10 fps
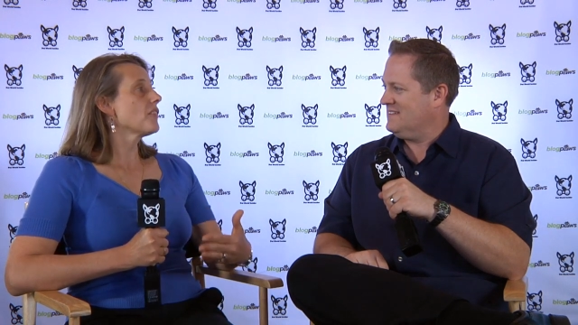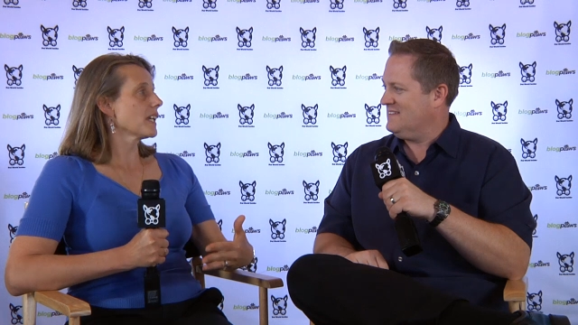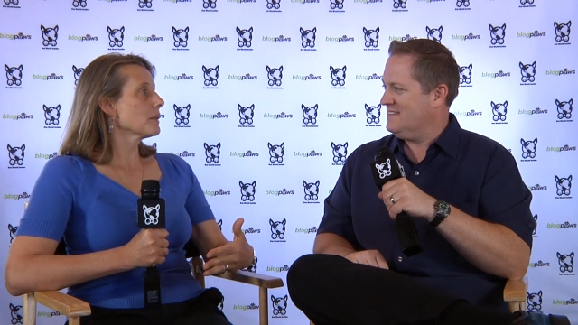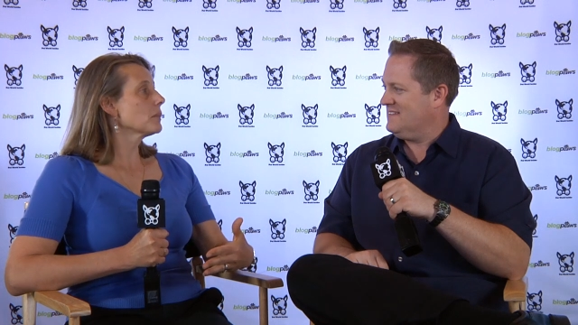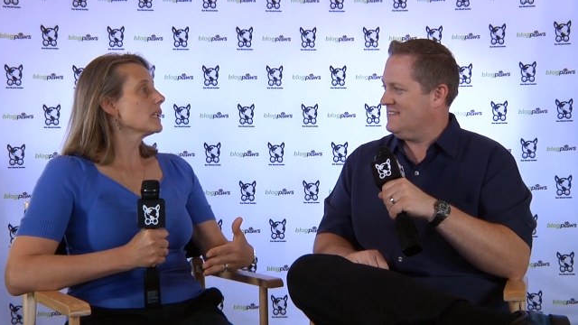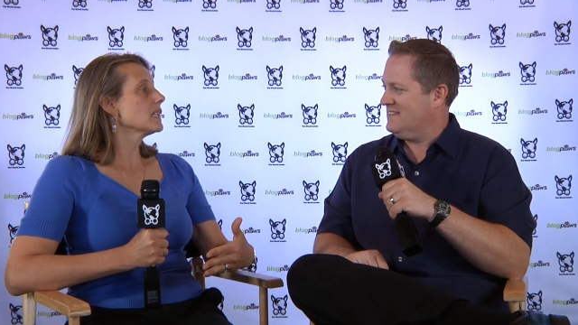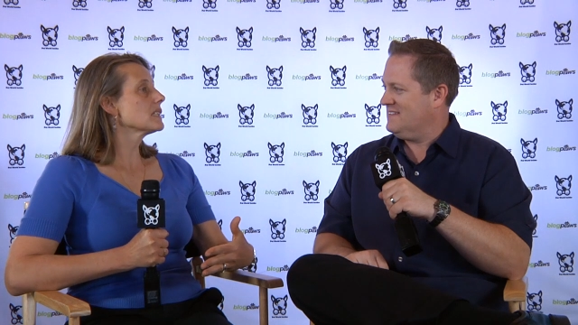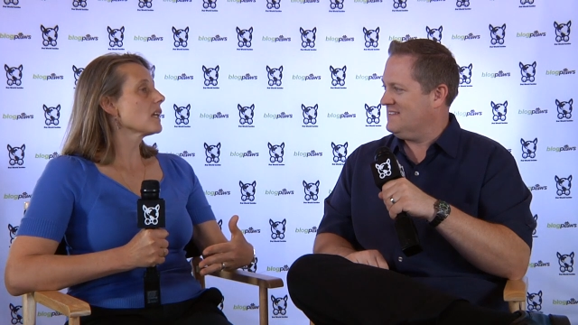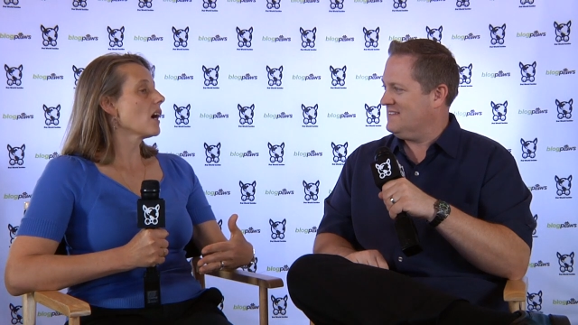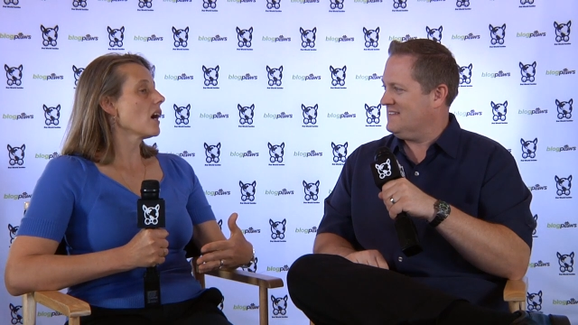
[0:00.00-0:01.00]

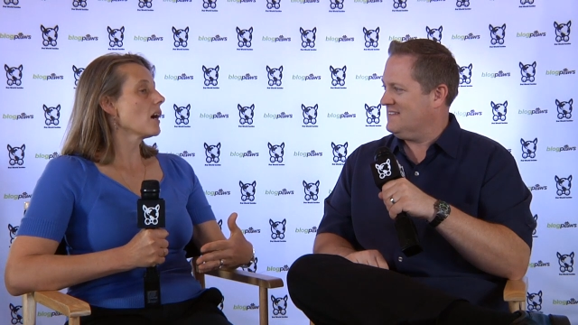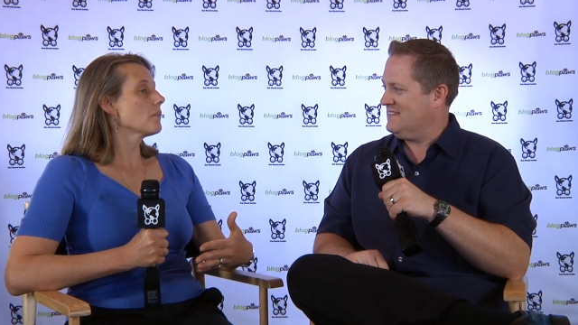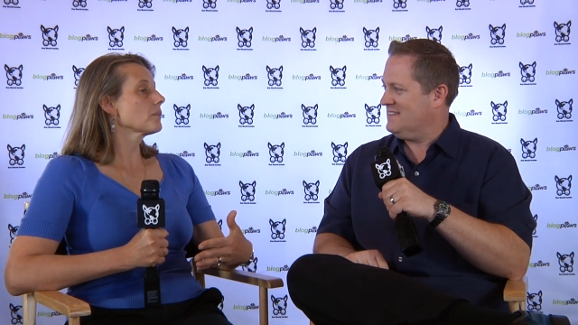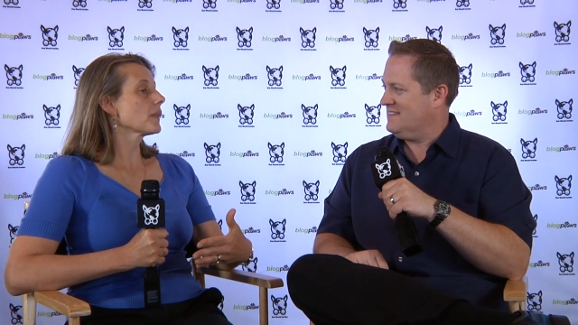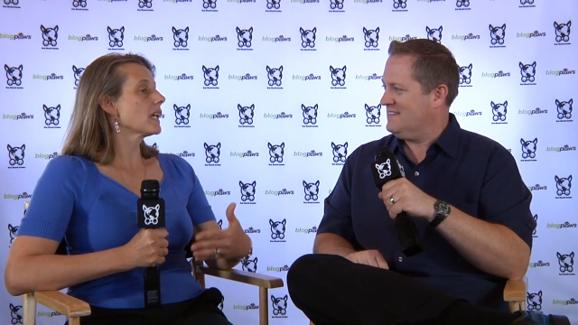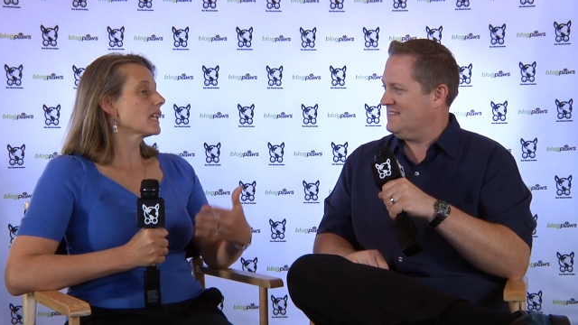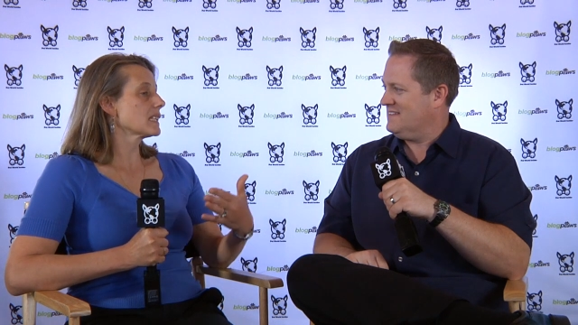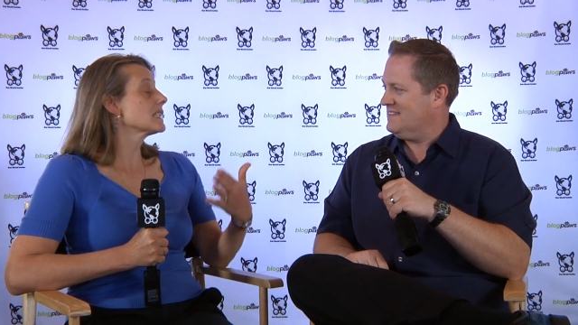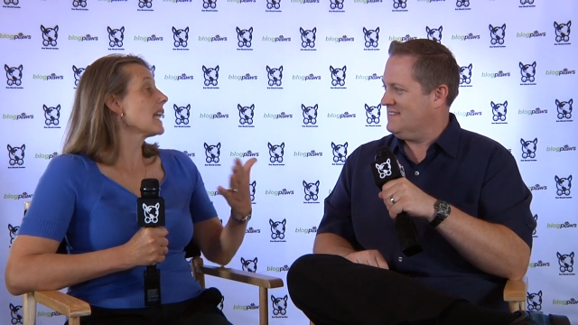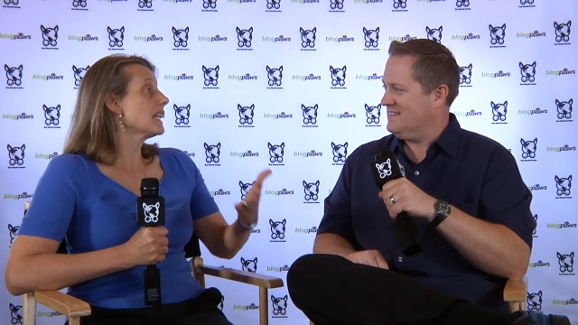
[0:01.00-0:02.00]
Speaker 1: families, um,
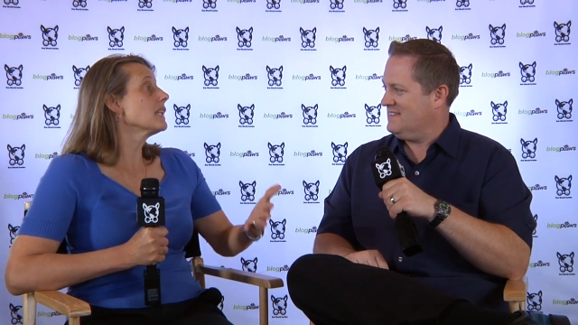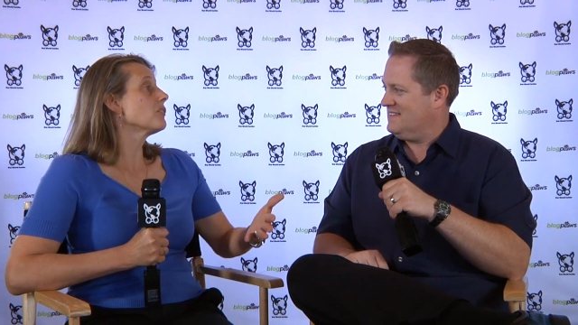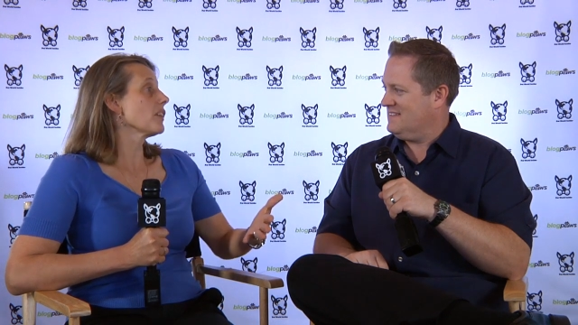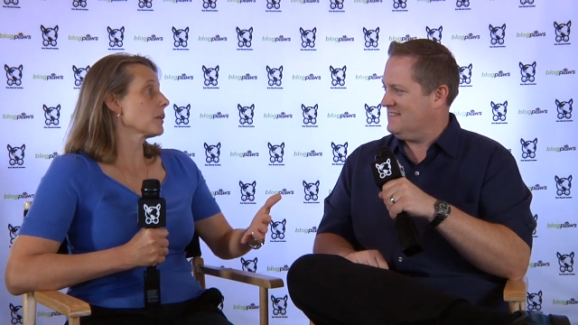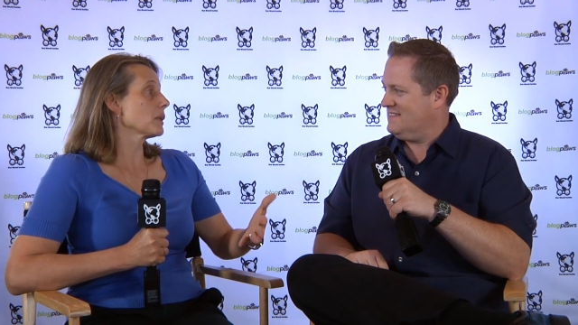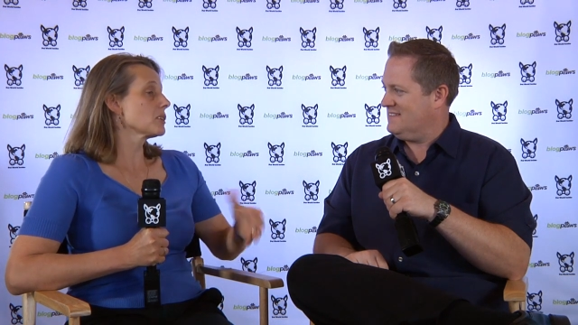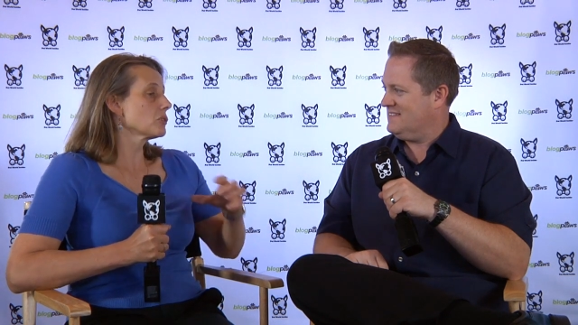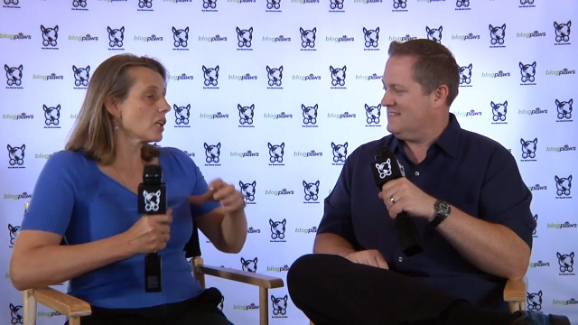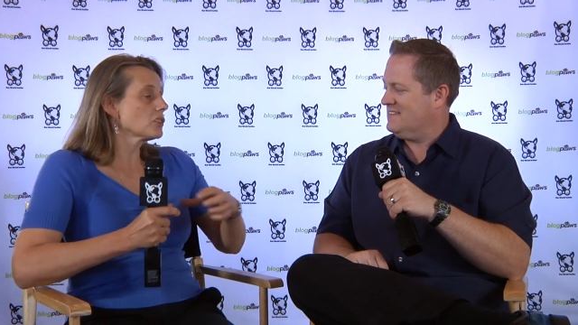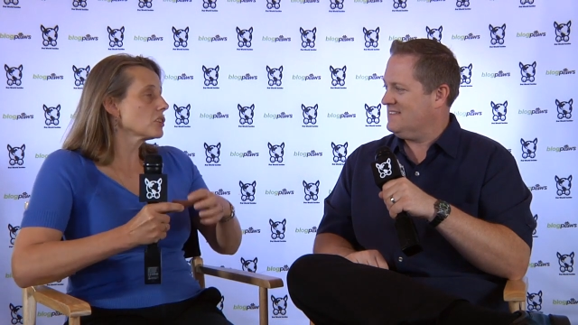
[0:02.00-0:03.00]
extended families,
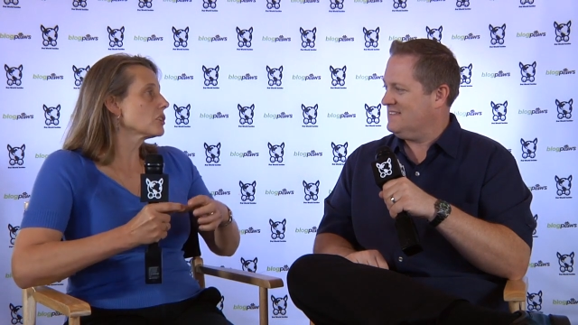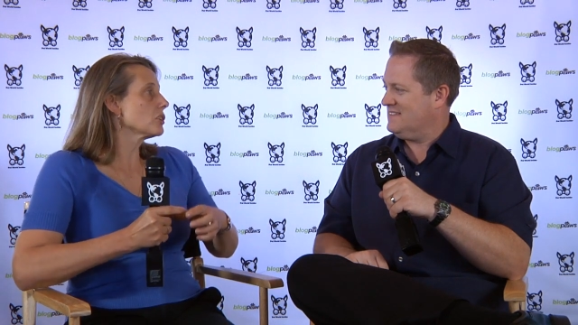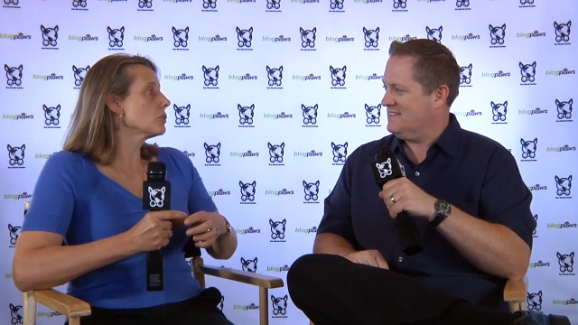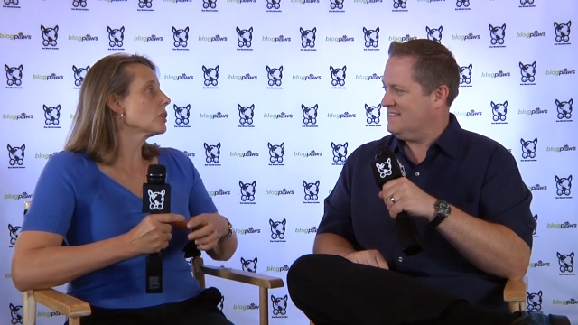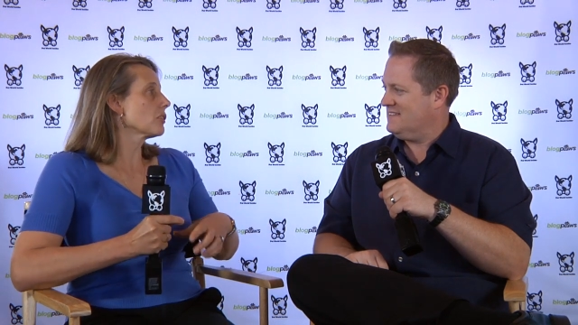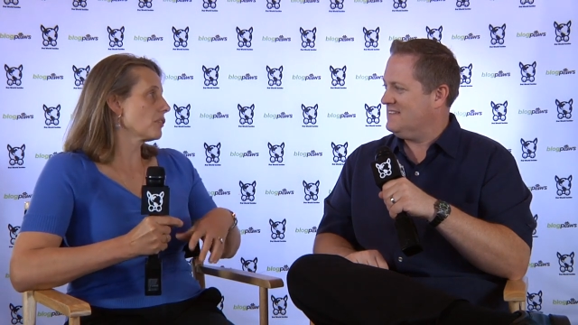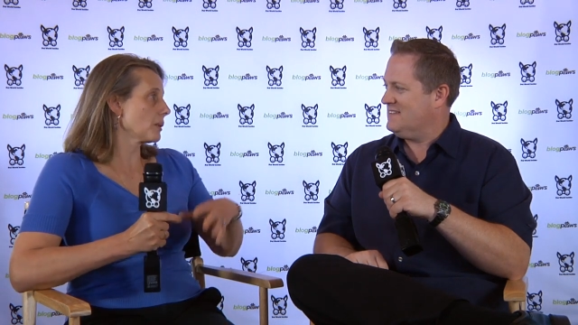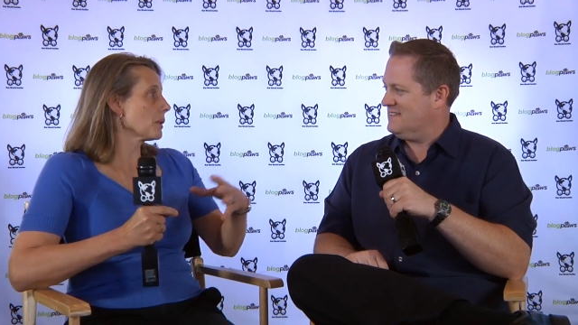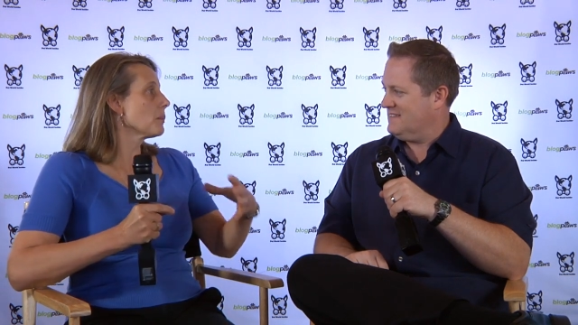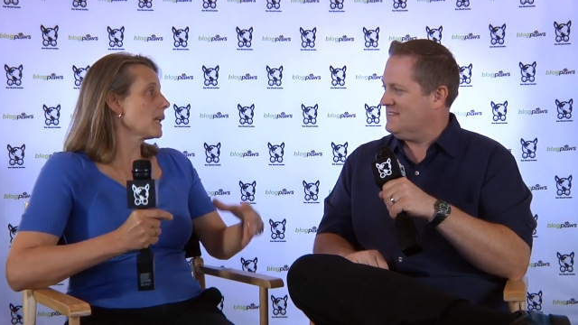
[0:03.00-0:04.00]
so not just a nuclear
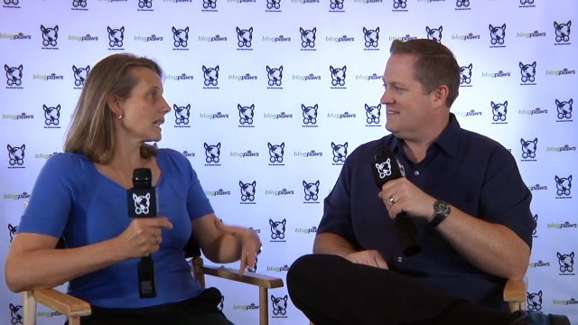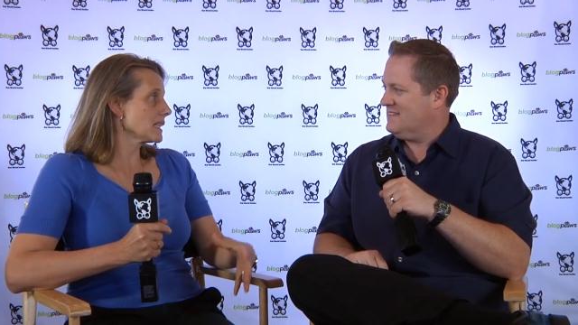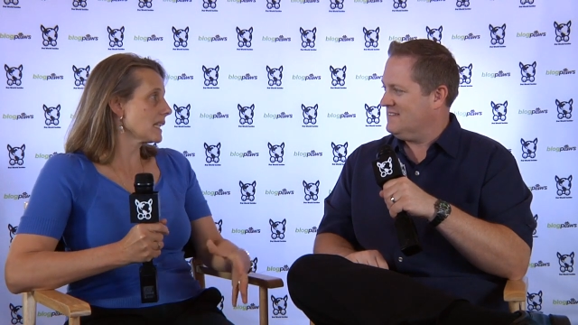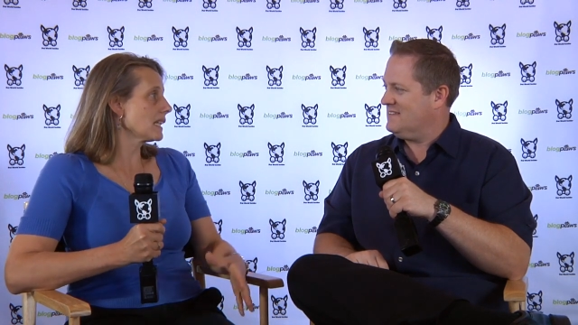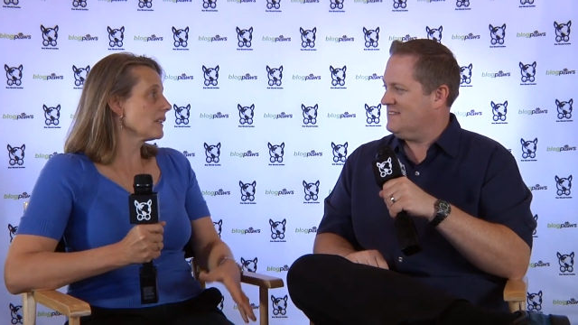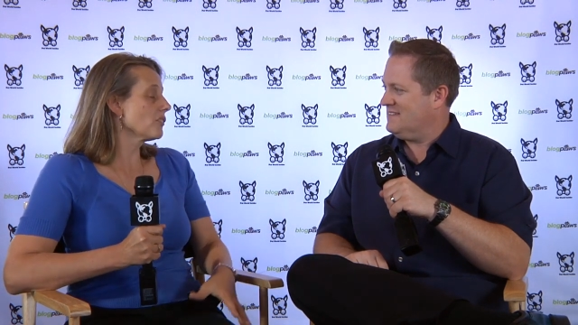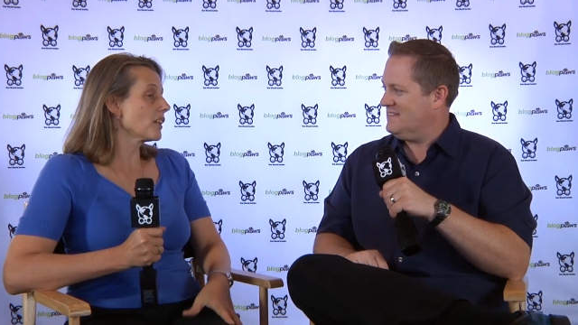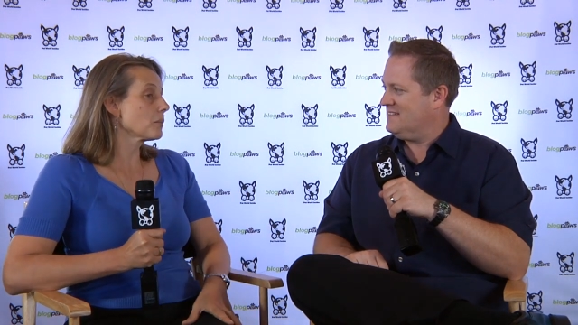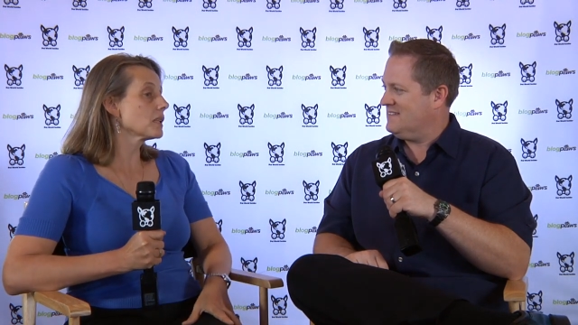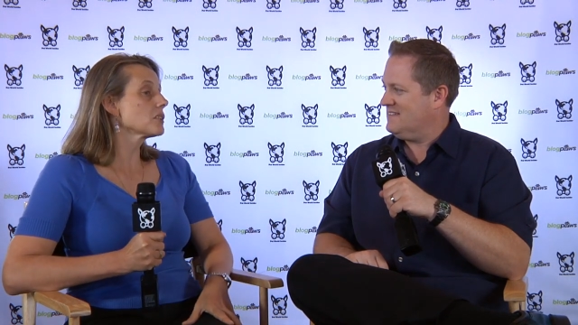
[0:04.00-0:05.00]
family, but extended
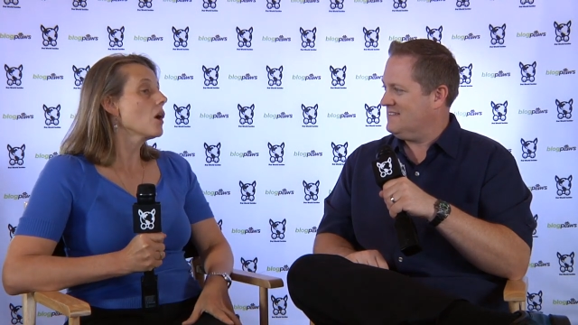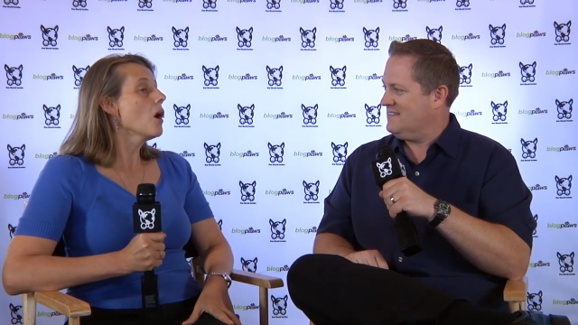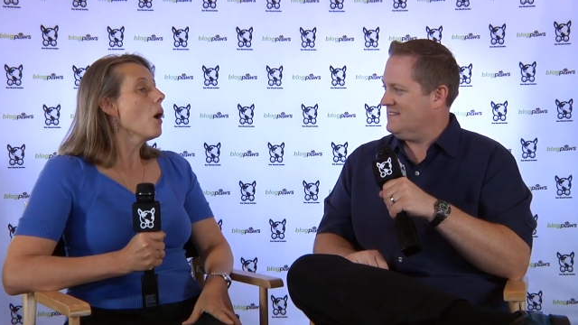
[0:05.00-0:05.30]
families,